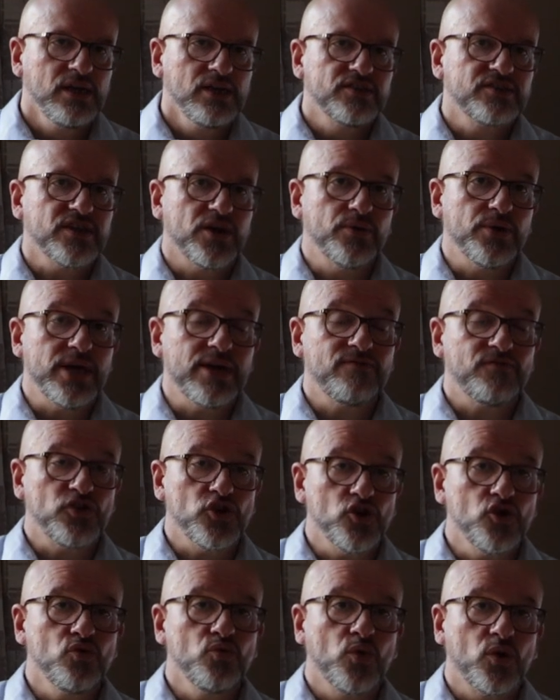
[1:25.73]
So if
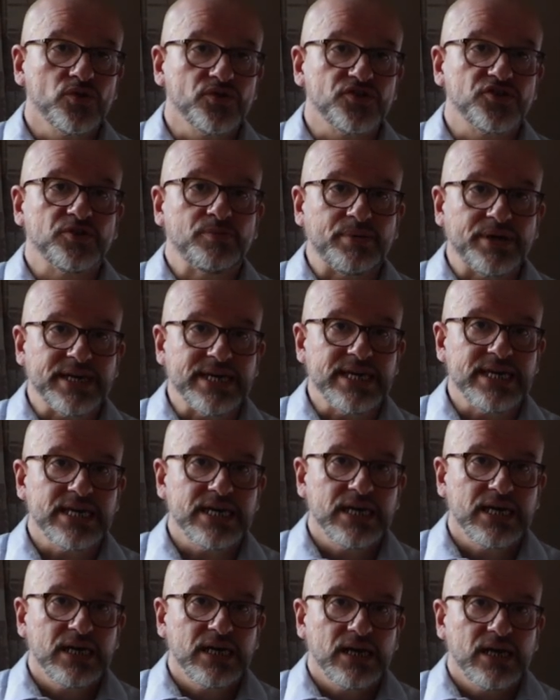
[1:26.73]
you want to
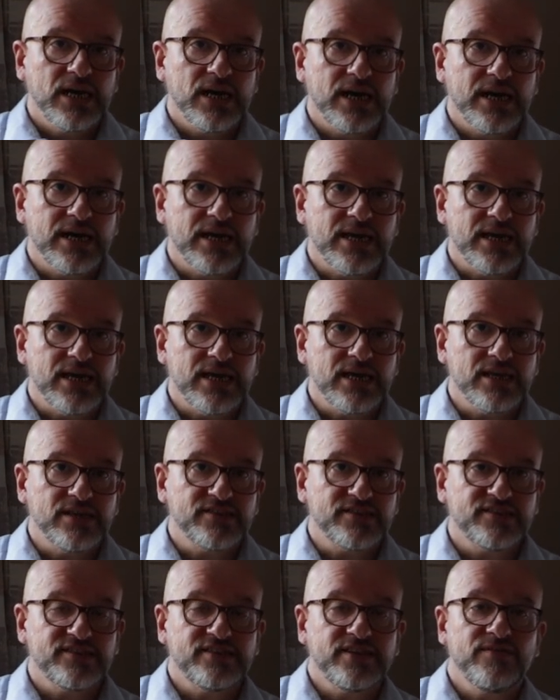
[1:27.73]
be a
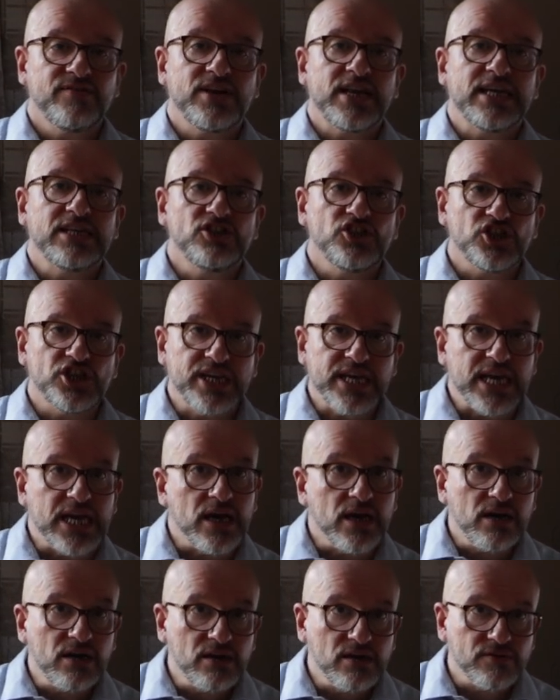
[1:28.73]
civil
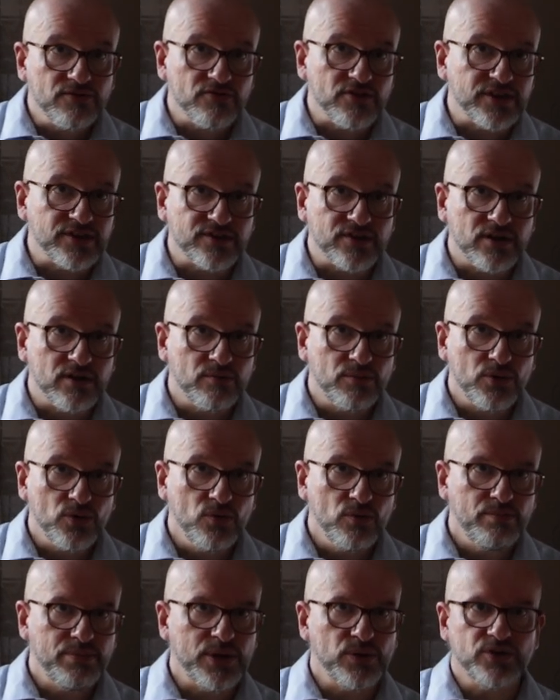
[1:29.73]
engineer, for
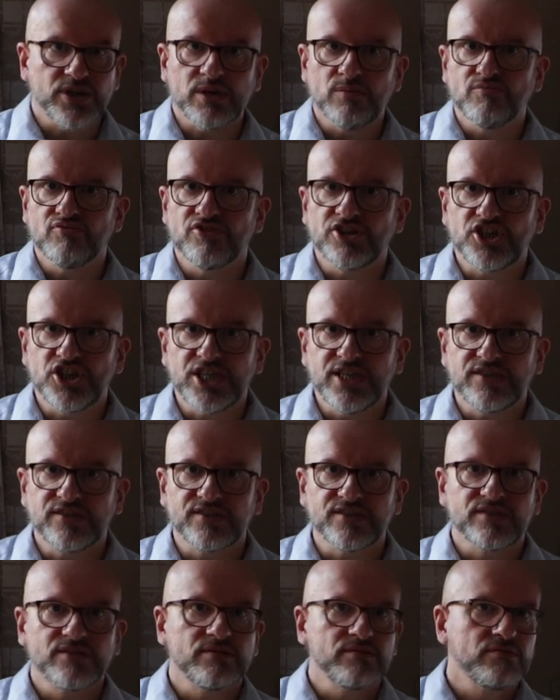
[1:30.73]
example, building
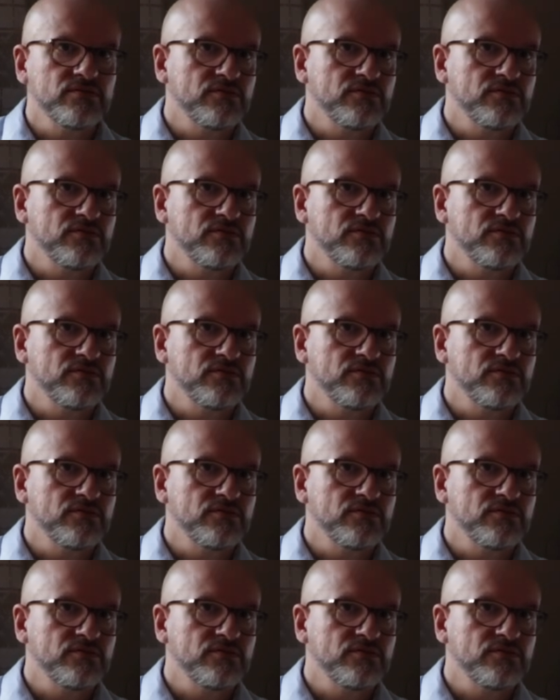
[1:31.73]
bridges,